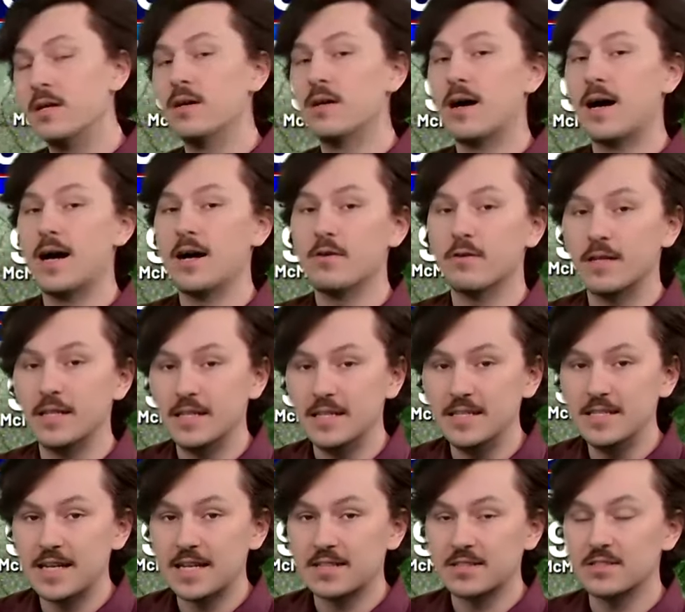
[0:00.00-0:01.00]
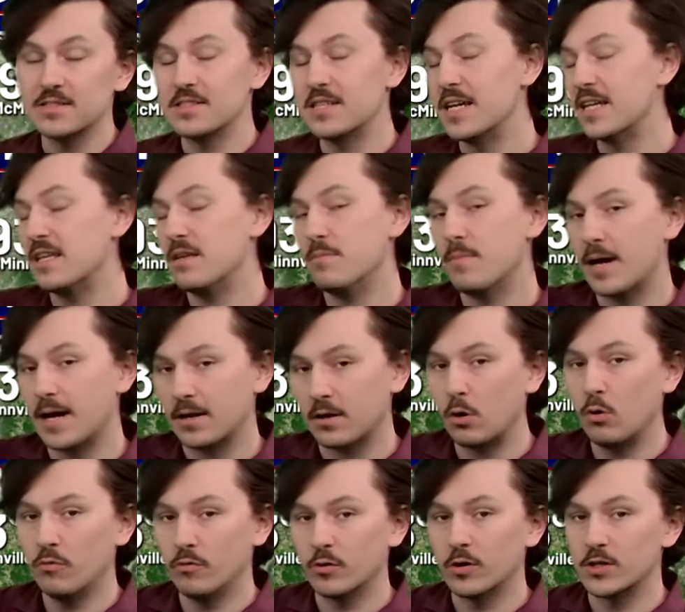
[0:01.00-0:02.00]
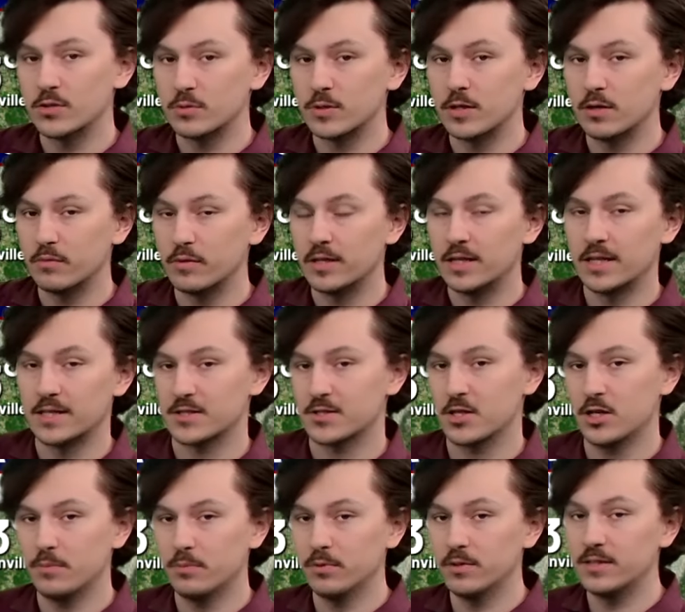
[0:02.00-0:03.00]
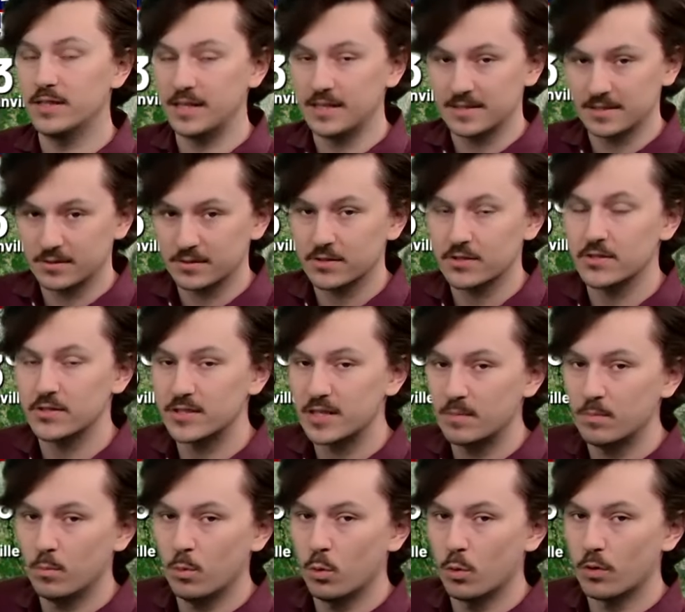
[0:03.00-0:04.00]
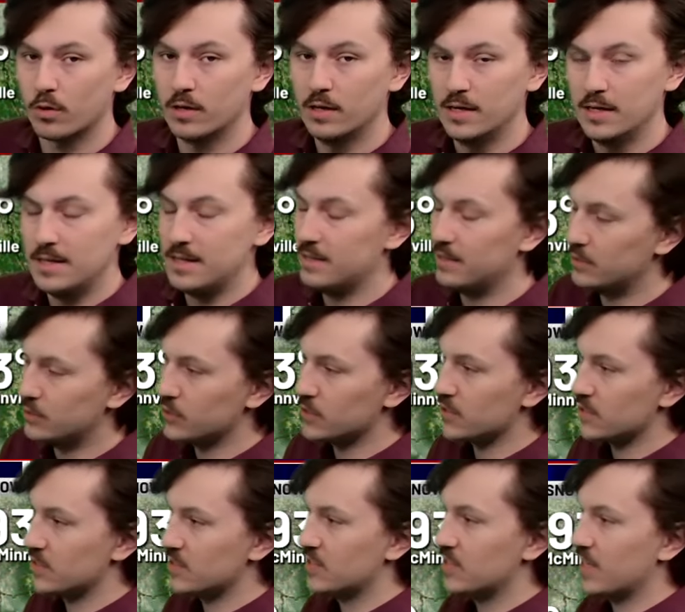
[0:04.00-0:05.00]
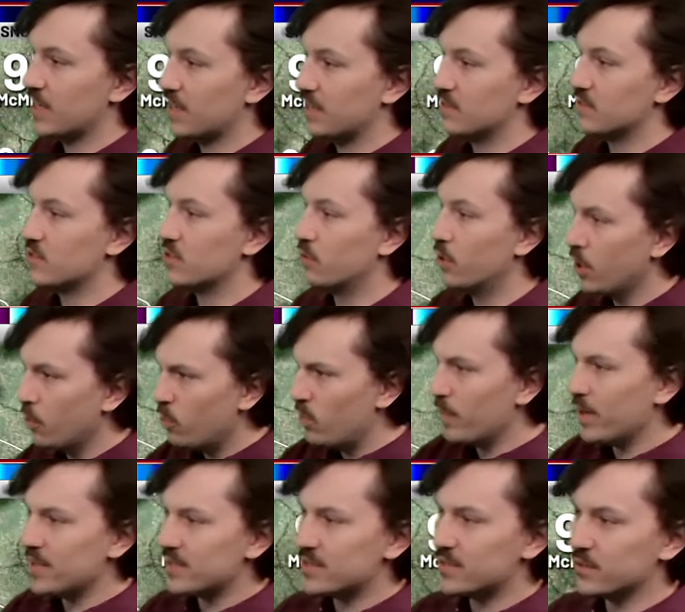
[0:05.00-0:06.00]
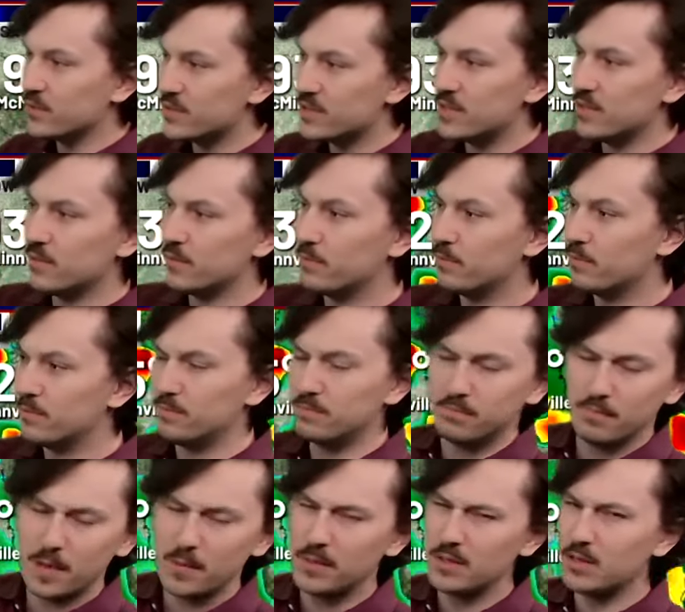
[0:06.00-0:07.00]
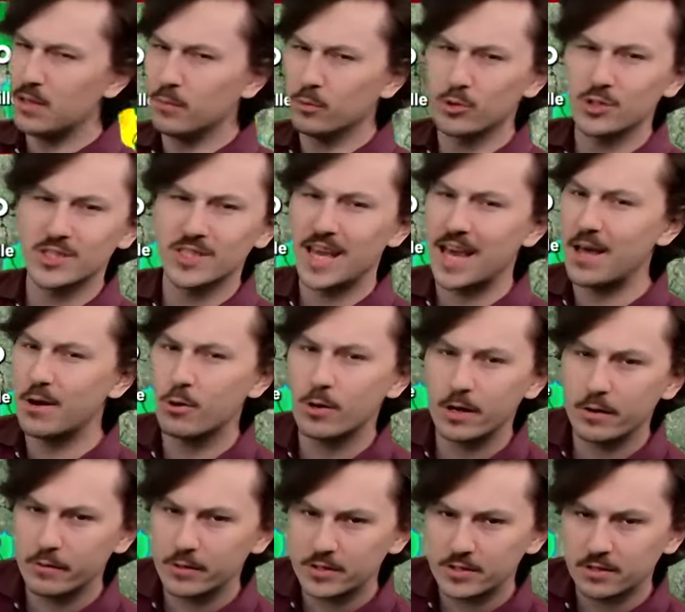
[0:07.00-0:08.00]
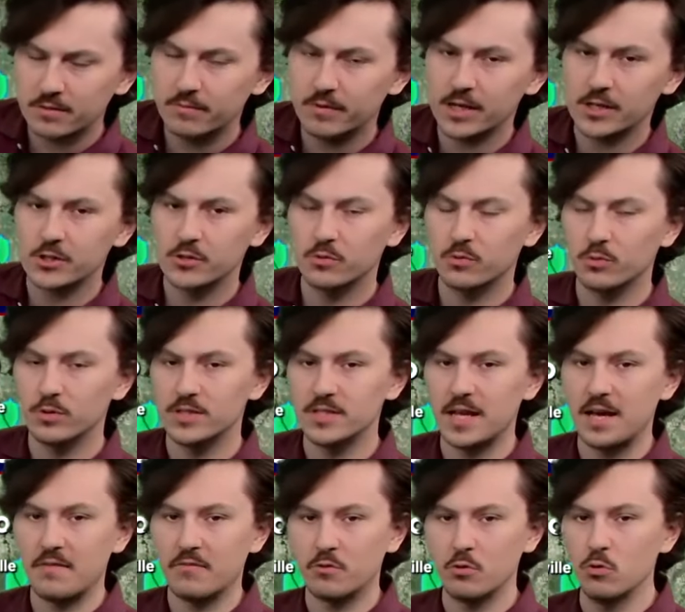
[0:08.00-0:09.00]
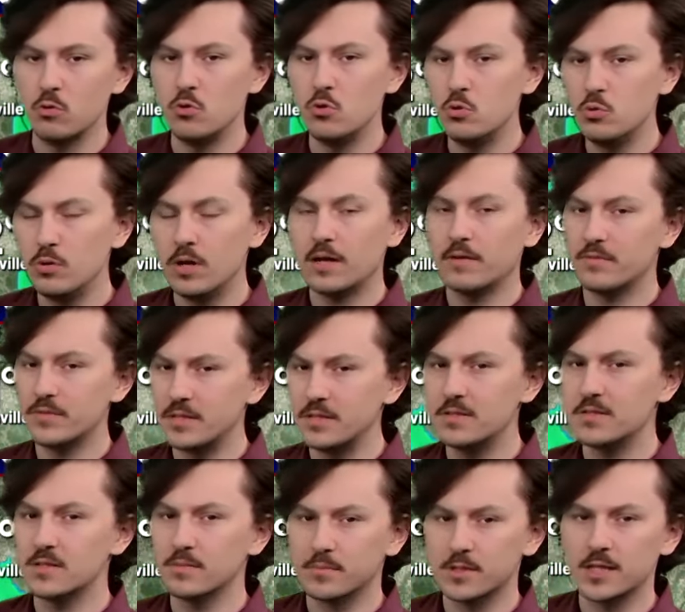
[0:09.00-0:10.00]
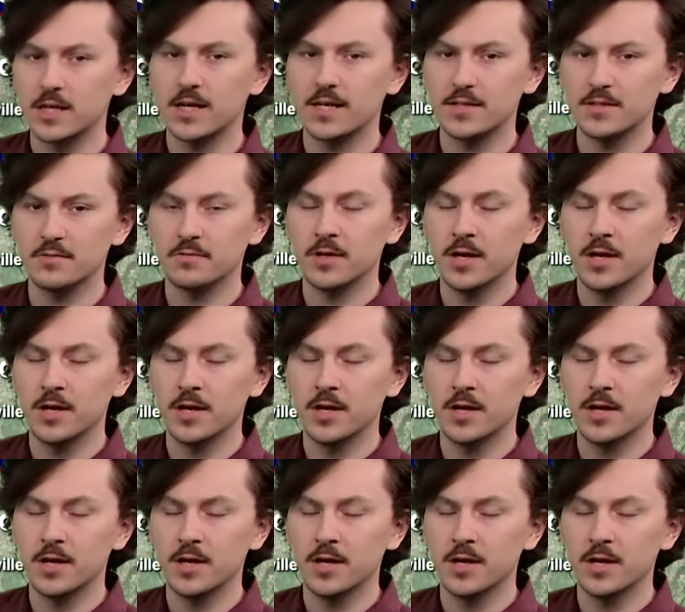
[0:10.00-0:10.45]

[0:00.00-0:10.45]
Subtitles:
higher heat indexes taking back over as we hit over the next couple of days. I'll discuss that more in just a second. So we might still see a couple scattered areas of convection through this afternoon. I've seen some signs of